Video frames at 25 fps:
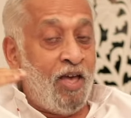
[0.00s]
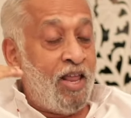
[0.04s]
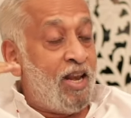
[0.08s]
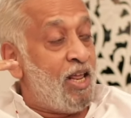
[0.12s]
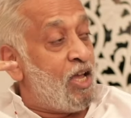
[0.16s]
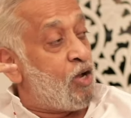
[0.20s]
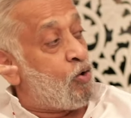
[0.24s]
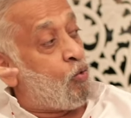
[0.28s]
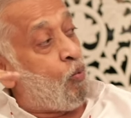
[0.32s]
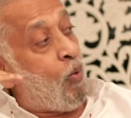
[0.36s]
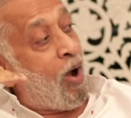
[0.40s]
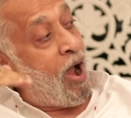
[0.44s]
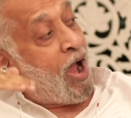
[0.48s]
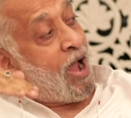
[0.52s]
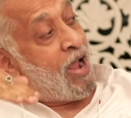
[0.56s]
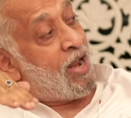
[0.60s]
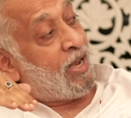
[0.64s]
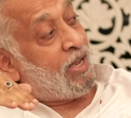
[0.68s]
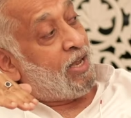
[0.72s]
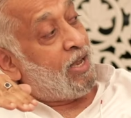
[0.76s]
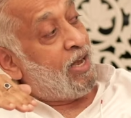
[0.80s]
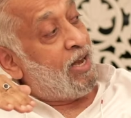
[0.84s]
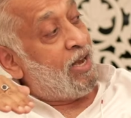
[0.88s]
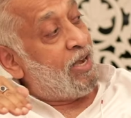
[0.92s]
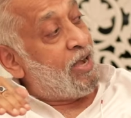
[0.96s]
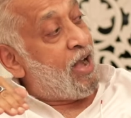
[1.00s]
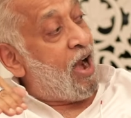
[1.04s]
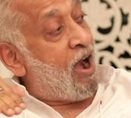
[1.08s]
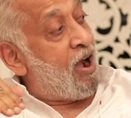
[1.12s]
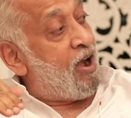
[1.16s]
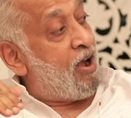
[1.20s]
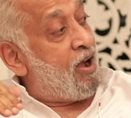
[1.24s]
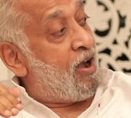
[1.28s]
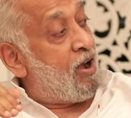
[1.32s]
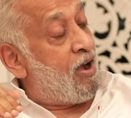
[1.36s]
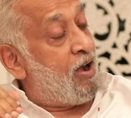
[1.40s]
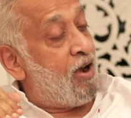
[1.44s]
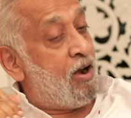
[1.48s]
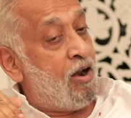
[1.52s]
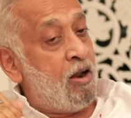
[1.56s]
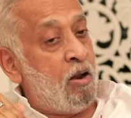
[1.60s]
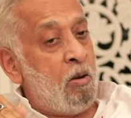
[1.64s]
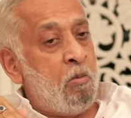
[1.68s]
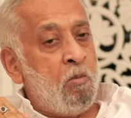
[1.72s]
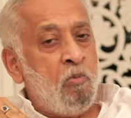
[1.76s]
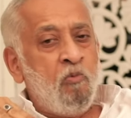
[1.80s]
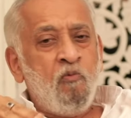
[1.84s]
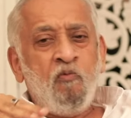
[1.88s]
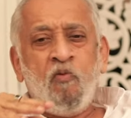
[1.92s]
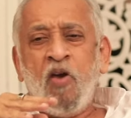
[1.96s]
Very quietly done,
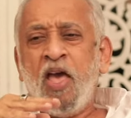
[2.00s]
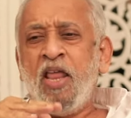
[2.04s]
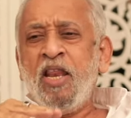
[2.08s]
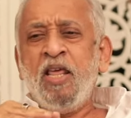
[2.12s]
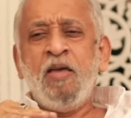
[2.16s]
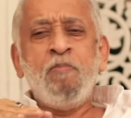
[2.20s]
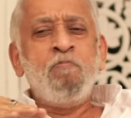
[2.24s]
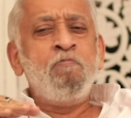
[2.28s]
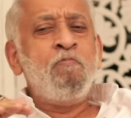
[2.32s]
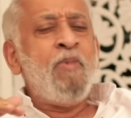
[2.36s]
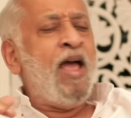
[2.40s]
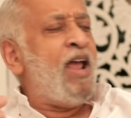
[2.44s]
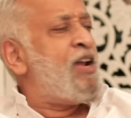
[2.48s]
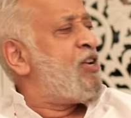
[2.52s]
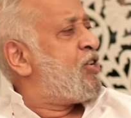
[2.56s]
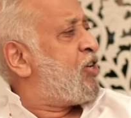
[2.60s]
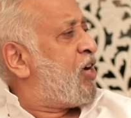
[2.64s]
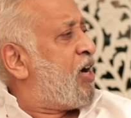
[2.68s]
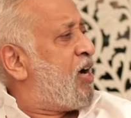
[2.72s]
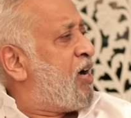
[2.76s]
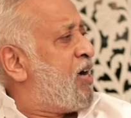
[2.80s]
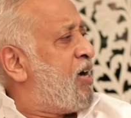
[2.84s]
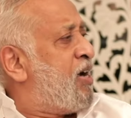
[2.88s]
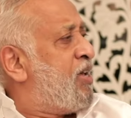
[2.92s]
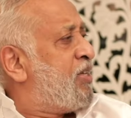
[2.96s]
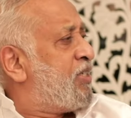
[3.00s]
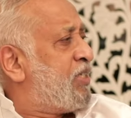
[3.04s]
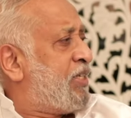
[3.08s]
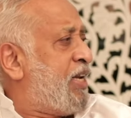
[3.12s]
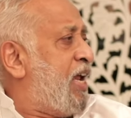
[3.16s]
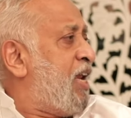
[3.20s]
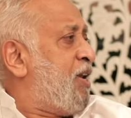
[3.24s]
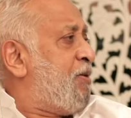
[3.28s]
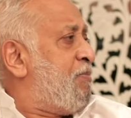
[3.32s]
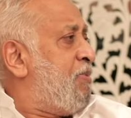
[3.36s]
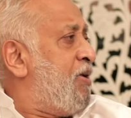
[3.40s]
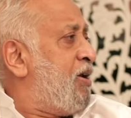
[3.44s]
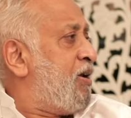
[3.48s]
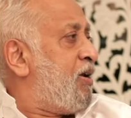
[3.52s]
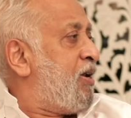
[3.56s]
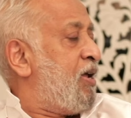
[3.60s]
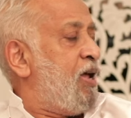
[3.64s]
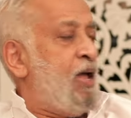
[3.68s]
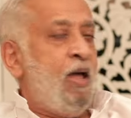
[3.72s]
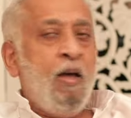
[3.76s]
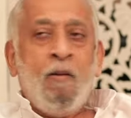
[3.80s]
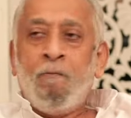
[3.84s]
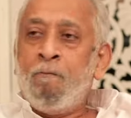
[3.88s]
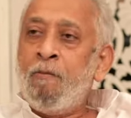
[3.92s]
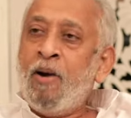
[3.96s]
very measured statement,
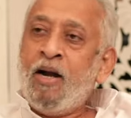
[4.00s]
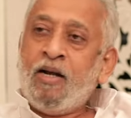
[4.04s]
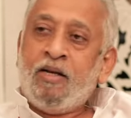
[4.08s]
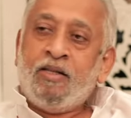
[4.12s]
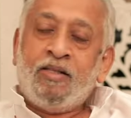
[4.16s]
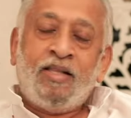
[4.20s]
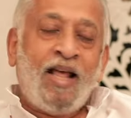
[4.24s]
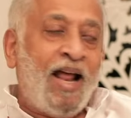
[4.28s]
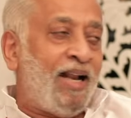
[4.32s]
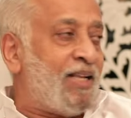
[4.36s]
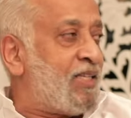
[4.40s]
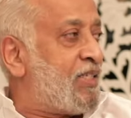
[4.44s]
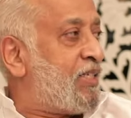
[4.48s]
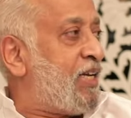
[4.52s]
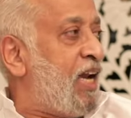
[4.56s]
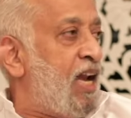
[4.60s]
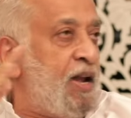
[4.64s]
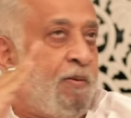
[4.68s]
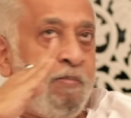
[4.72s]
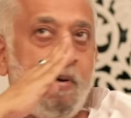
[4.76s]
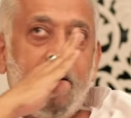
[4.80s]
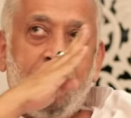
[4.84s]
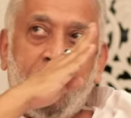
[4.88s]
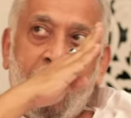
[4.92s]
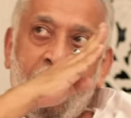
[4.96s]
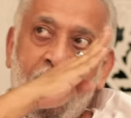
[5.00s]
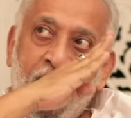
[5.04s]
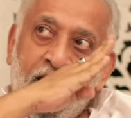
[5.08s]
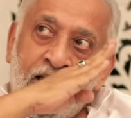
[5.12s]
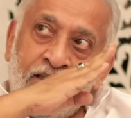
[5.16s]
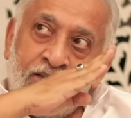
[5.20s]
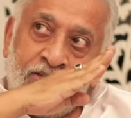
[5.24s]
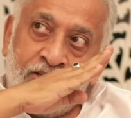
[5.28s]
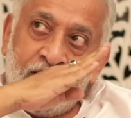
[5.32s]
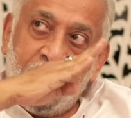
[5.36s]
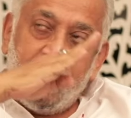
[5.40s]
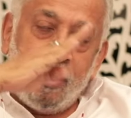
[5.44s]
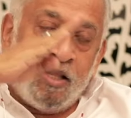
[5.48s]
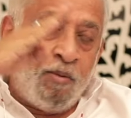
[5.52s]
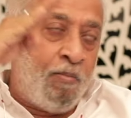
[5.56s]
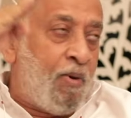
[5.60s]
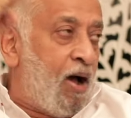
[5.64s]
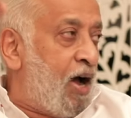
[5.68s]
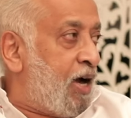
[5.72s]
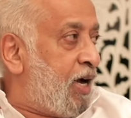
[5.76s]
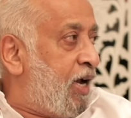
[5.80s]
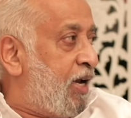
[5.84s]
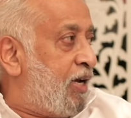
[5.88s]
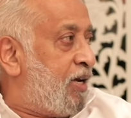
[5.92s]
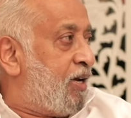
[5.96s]
but that statement sent the
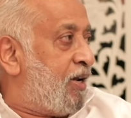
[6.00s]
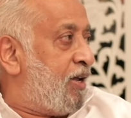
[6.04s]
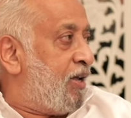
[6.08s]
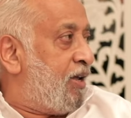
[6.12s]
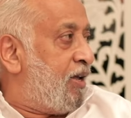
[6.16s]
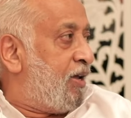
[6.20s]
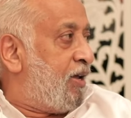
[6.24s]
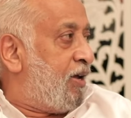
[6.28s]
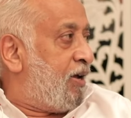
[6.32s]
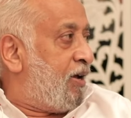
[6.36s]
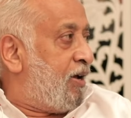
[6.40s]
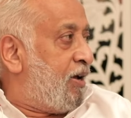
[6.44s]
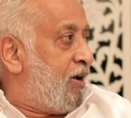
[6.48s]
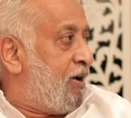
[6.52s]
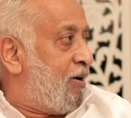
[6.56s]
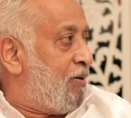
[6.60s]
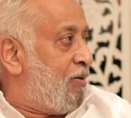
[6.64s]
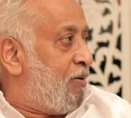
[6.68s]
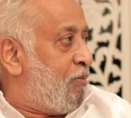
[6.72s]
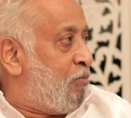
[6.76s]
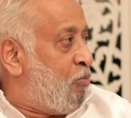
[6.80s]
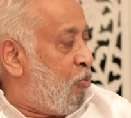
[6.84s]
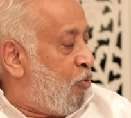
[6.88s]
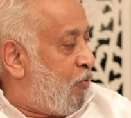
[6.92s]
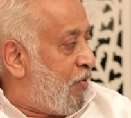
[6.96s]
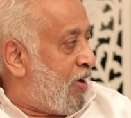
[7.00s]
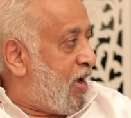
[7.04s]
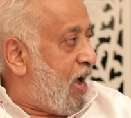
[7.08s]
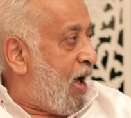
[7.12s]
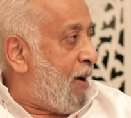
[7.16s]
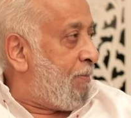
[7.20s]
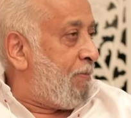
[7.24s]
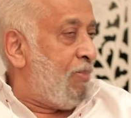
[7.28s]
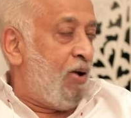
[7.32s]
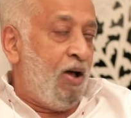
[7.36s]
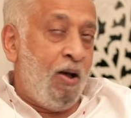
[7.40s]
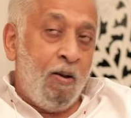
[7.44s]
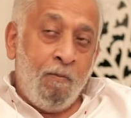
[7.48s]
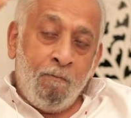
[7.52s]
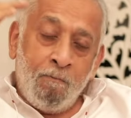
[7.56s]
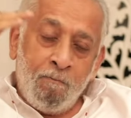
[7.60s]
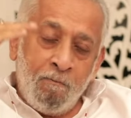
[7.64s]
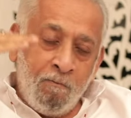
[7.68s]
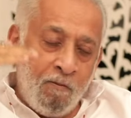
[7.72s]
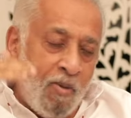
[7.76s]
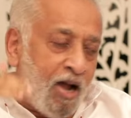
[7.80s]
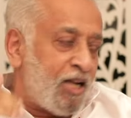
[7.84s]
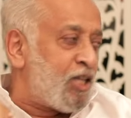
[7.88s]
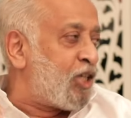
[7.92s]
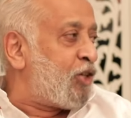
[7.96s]
market moving up
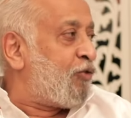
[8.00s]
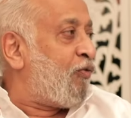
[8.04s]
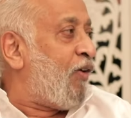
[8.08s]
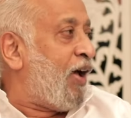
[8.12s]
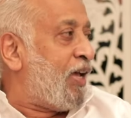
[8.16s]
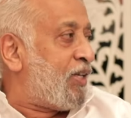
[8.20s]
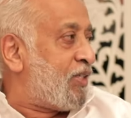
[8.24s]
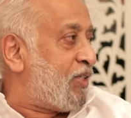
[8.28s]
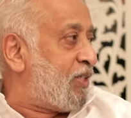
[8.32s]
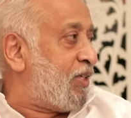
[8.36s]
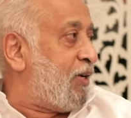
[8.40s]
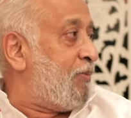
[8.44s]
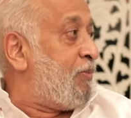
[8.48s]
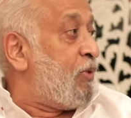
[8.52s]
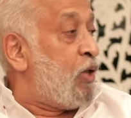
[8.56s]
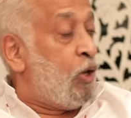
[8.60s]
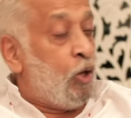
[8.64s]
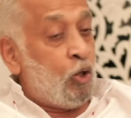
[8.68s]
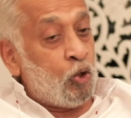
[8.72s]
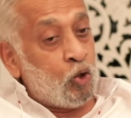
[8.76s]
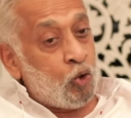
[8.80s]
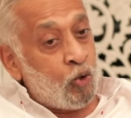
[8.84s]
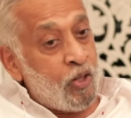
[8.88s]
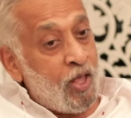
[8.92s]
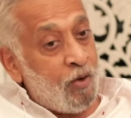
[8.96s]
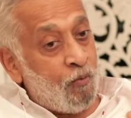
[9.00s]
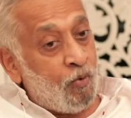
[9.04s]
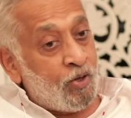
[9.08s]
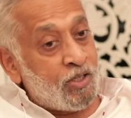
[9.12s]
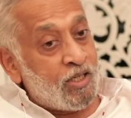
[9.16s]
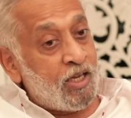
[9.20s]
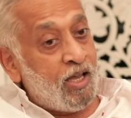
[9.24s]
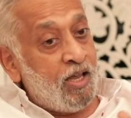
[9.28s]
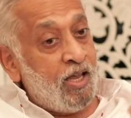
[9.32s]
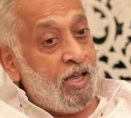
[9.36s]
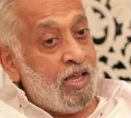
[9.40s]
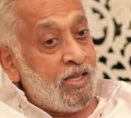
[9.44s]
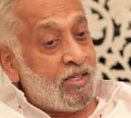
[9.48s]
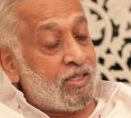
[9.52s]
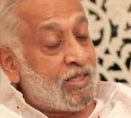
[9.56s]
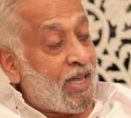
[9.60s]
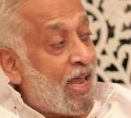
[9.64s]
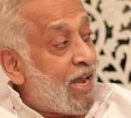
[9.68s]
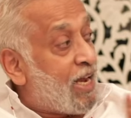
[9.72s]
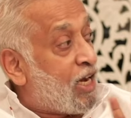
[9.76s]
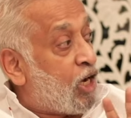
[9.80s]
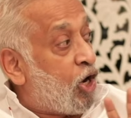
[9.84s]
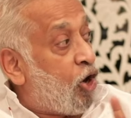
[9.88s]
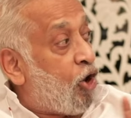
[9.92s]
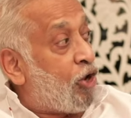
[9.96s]
much faster. So there was a
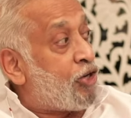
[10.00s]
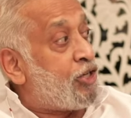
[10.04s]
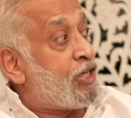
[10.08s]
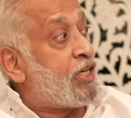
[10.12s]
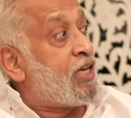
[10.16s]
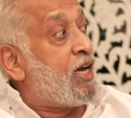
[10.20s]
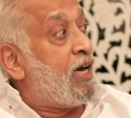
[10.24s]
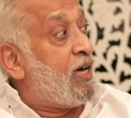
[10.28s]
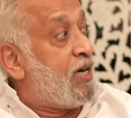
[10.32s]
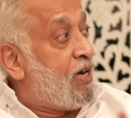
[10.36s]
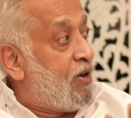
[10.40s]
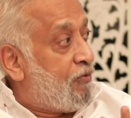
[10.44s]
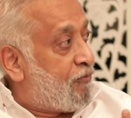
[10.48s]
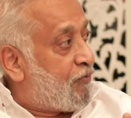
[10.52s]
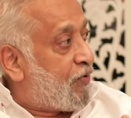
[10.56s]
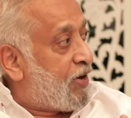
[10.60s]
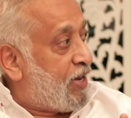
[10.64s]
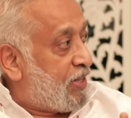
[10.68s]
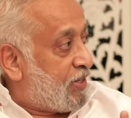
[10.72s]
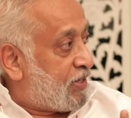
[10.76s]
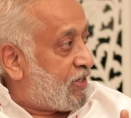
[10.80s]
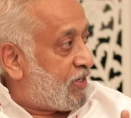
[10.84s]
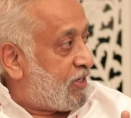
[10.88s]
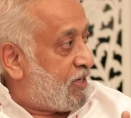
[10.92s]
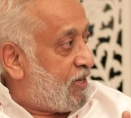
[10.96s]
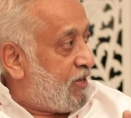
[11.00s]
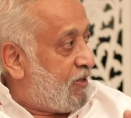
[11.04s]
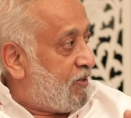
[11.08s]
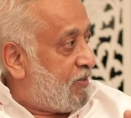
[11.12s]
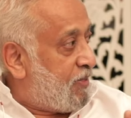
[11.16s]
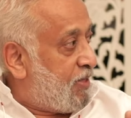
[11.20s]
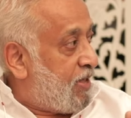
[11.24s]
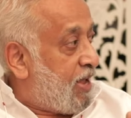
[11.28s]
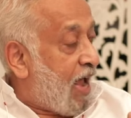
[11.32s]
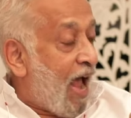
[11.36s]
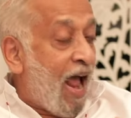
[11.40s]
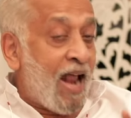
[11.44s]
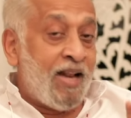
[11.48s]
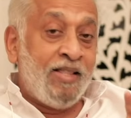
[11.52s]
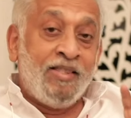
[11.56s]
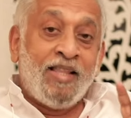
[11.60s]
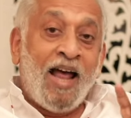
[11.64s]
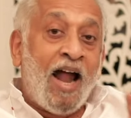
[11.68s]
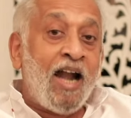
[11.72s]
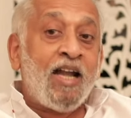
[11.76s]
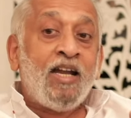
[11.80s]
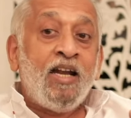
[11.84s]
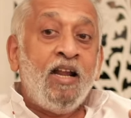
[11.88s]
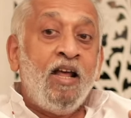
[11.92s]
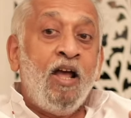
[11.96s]
psychological difference, and
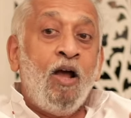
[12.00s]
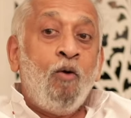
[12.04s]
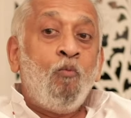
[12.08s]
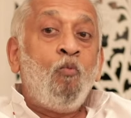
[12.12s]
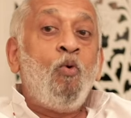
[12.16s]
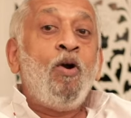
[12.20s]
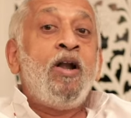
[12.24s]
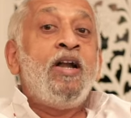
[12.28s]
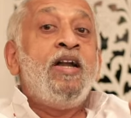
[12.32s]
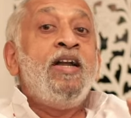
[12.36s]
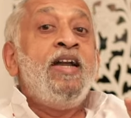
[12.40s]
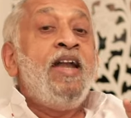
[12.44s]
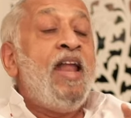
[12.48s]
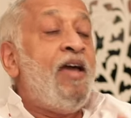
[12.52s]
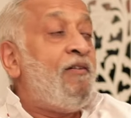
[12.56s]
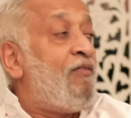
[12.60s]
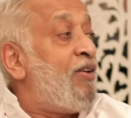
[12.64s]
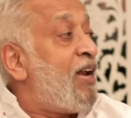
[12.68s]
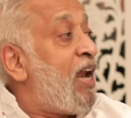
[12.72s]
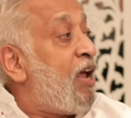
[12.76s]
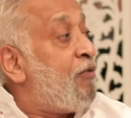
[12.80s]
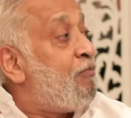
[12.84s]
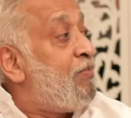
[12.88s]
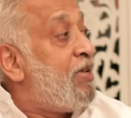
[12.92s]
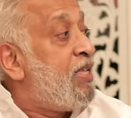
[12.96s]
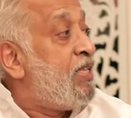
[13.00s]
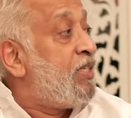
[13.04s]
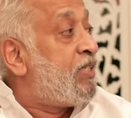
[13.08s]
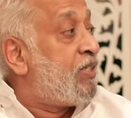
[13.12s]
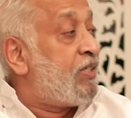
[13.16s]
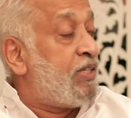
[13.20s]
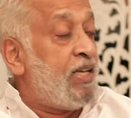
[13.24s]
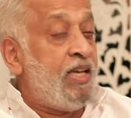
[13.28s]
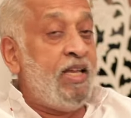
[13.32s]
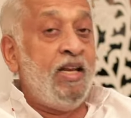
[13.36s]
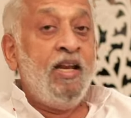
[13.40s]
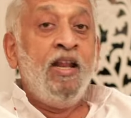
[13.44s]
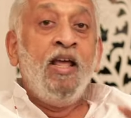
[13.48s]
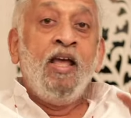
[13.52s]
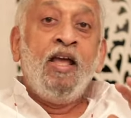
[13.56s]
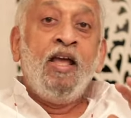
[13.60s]
that would never have been seen